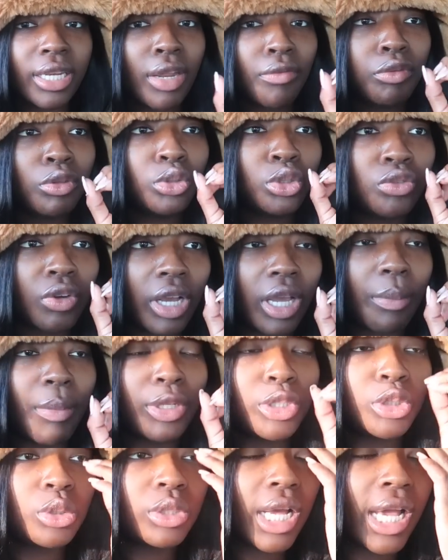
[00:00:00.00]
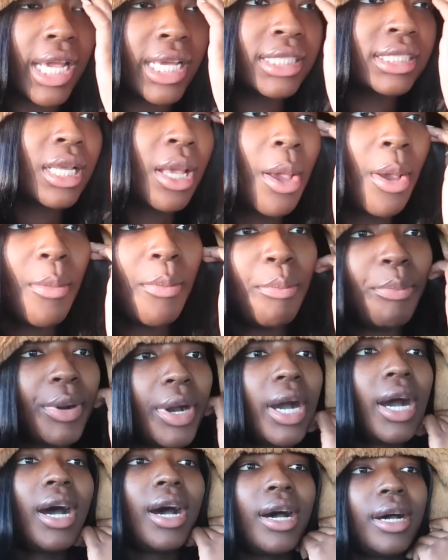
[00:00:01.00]
definitely do recommend you guys.
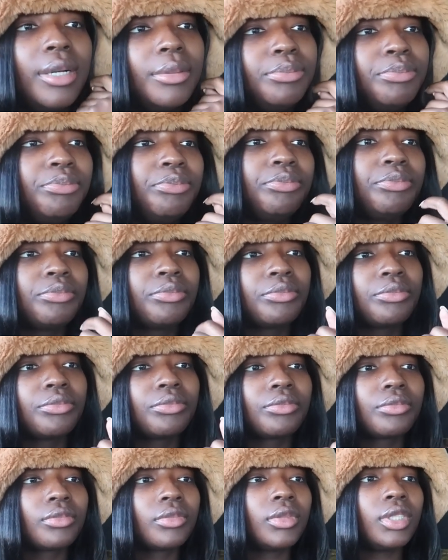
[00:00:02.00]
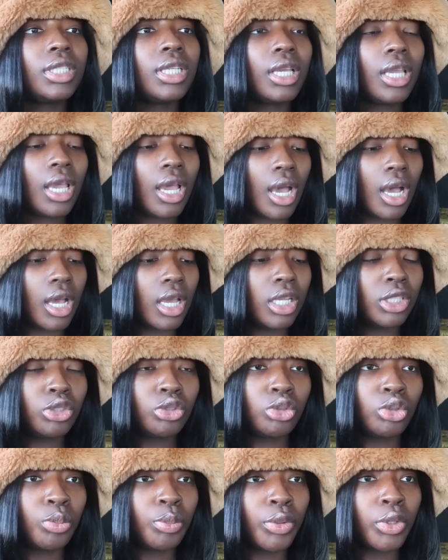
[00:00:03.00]
But, um yeah
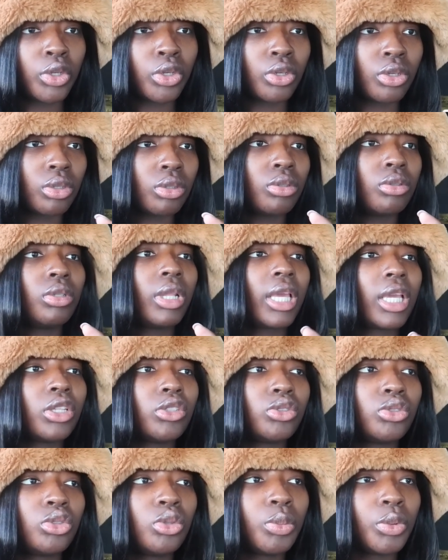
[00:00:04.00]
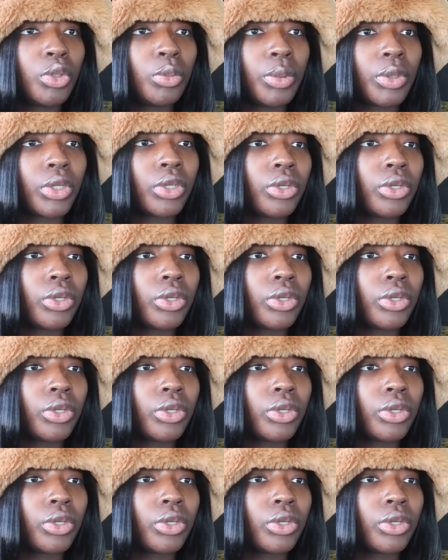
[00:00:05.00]
it's super cute like it's super duper